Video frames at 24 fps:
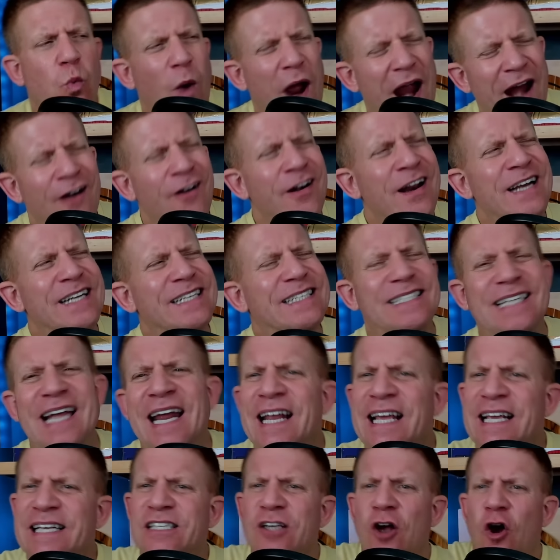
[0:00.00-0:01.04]
did
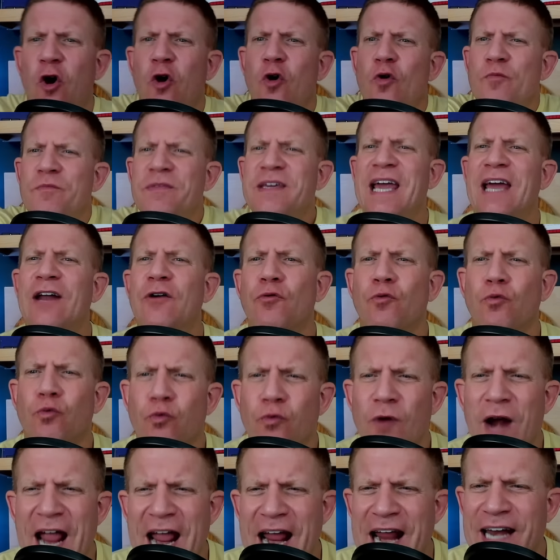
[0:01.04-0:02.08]
Diddy's home get
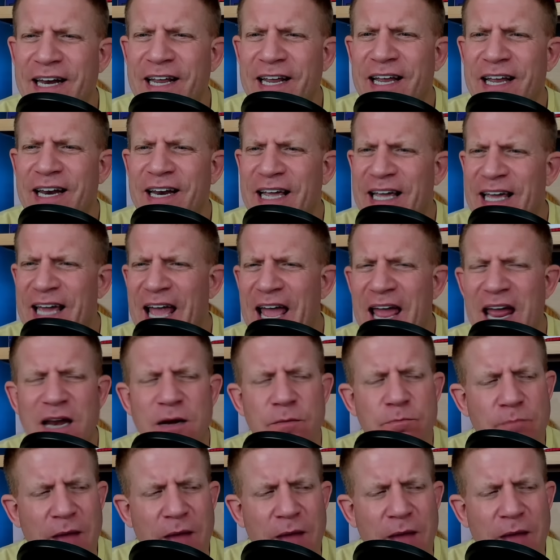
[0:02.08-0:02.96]
raided again?